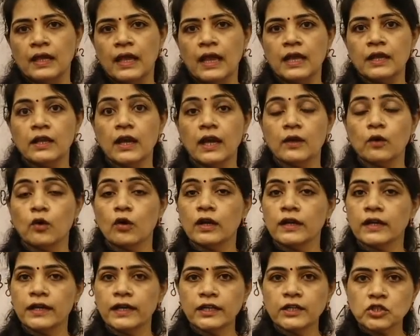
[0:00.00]
and I
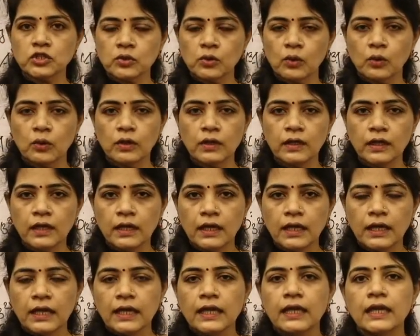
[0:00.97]
already told
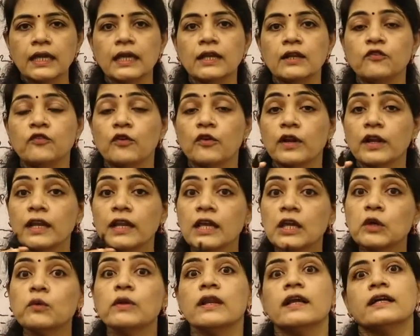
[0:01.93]
for an
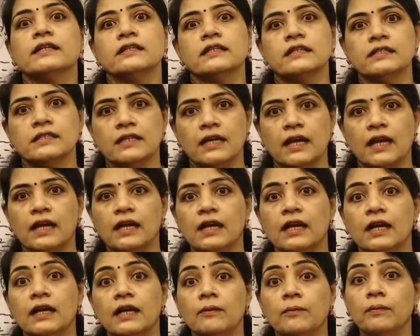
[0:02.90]
equilateral
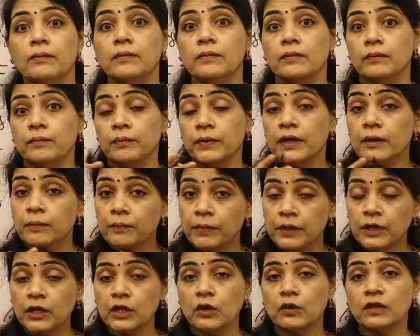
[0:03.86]
triangle,
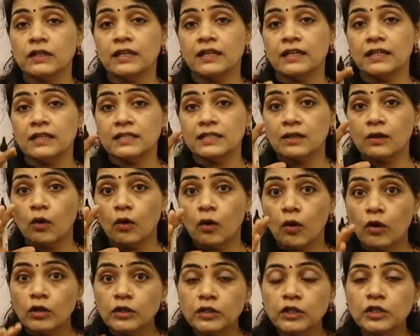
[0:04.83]
perpendicular, that is the
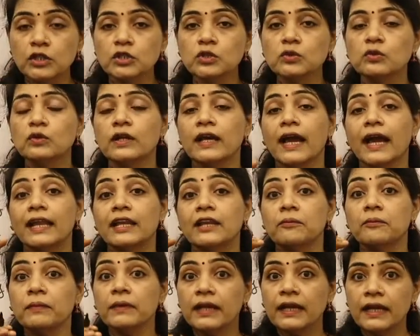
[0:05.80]
altitude
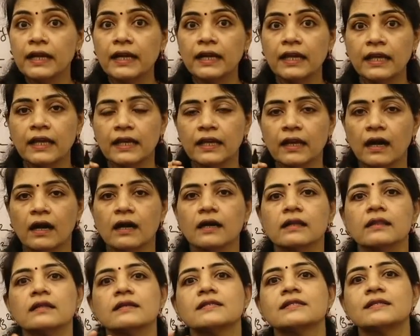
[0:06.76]
and median are
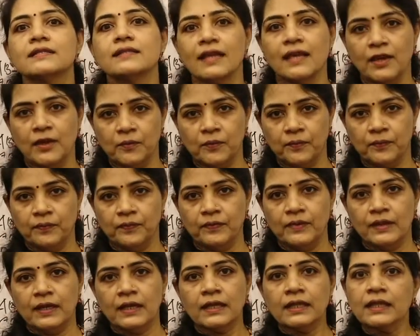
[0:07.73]
the same.
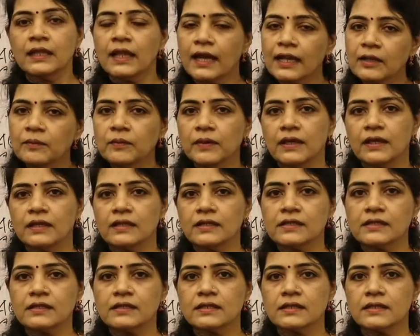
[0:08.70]
That
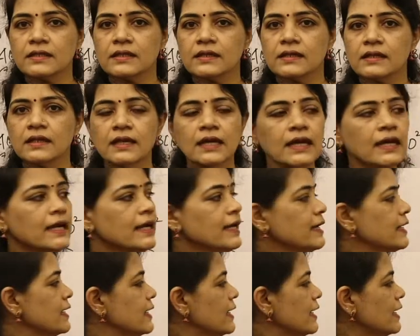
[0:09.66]
means
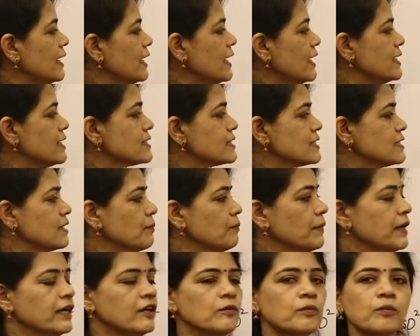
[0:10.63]
D is the
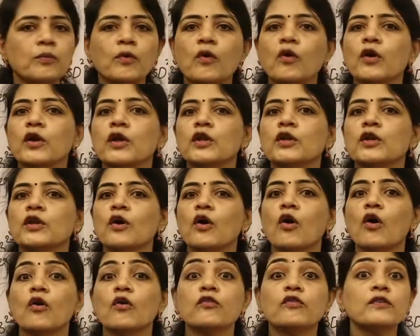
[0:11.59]
midpoint
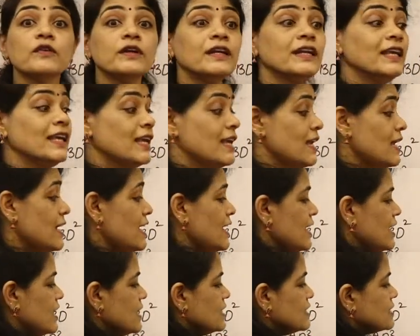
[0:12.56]
of
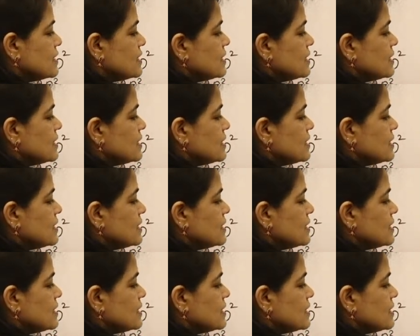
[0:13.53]
BC.